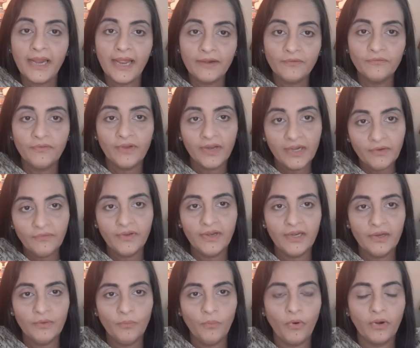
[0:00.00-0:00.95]
and
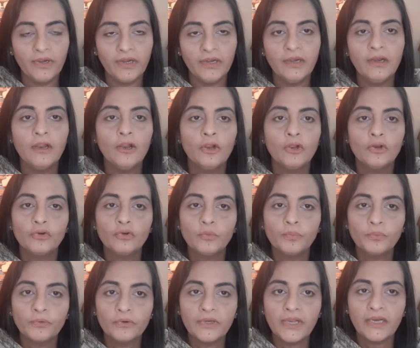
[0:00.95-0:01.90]
very important, to
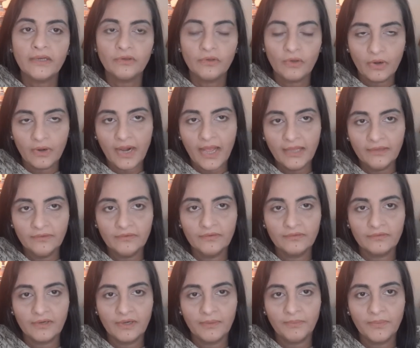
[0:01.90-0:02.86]
protect your answer
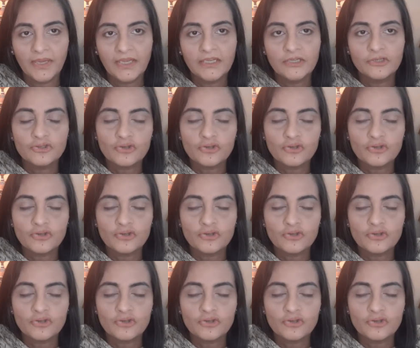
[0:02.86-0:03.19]
script.